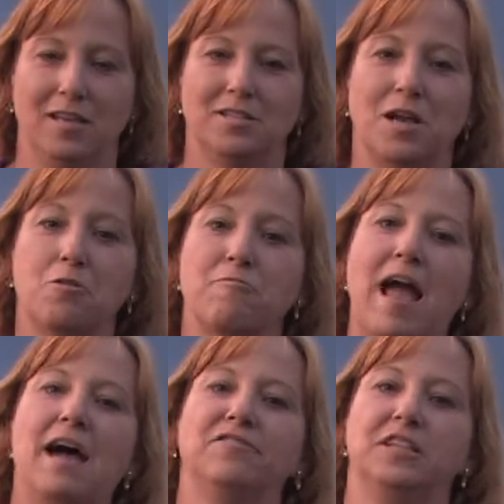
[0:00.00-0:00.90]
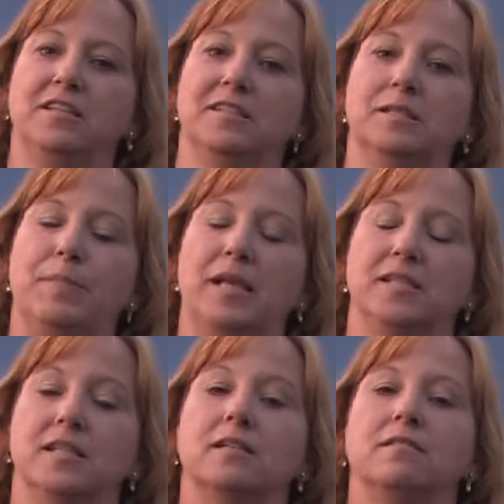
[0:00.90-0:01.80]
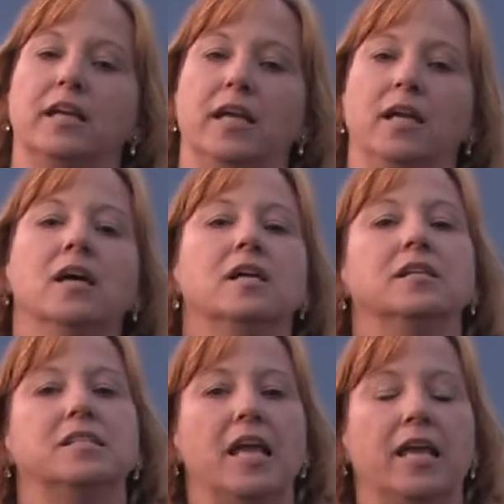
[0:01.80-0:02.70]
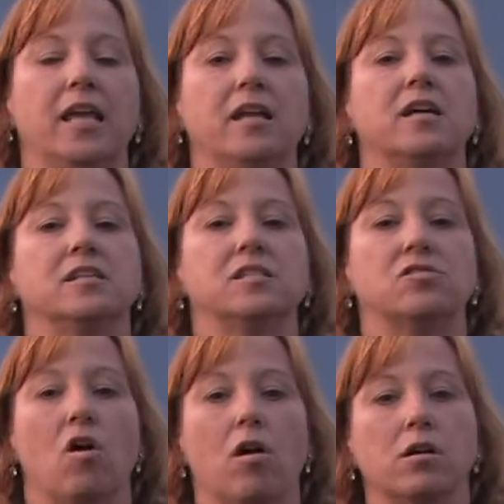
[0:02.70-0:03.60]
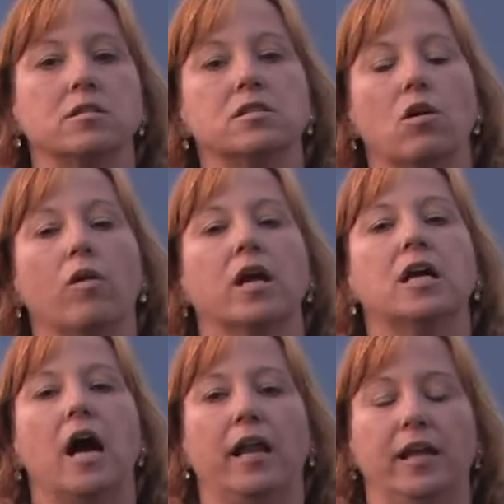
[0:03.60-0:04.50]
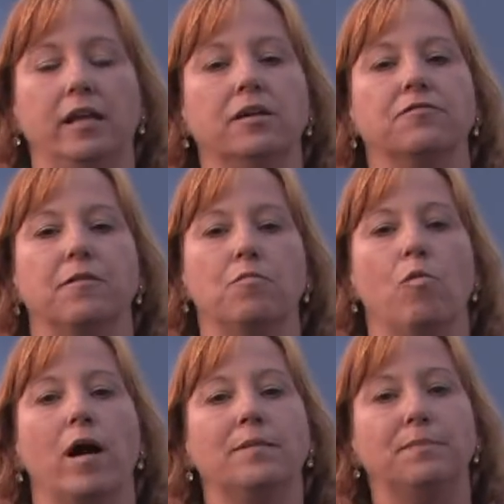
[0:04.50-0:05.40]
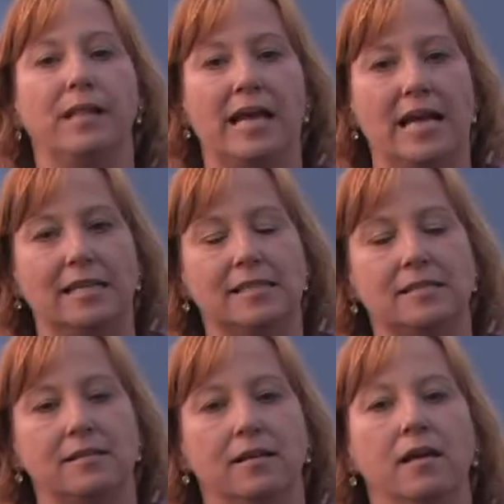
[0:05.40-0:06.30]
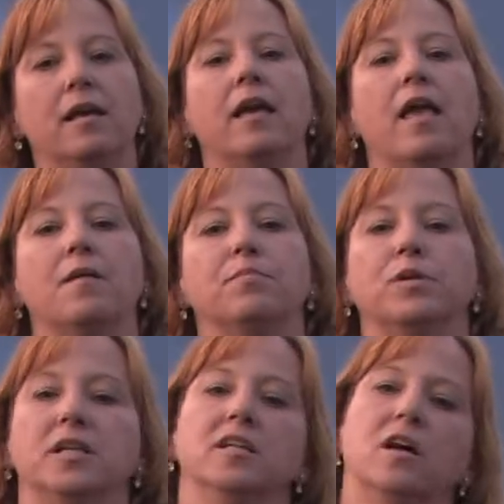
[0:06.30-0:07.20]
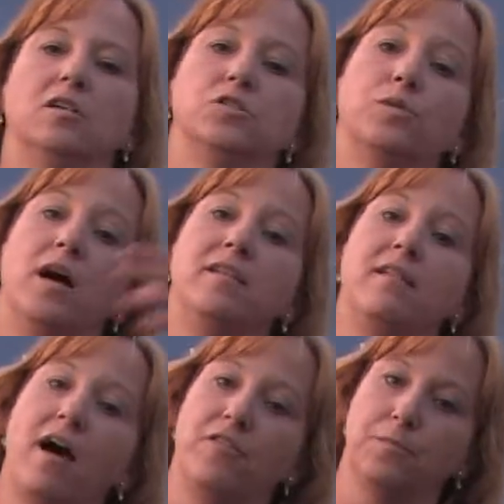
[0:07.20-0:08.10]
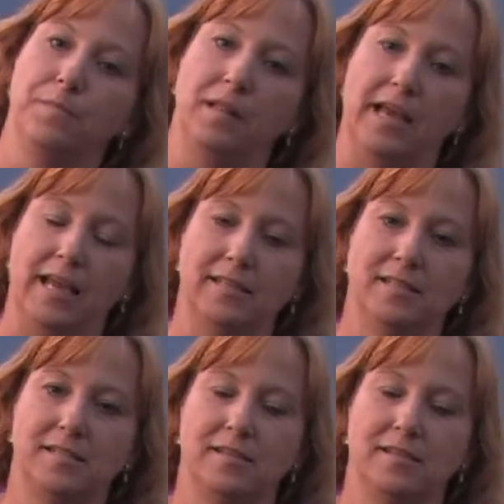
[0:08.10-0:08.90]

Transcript: Now, grafting is basically taking a start or a cutting from one plant and putting it onto another plant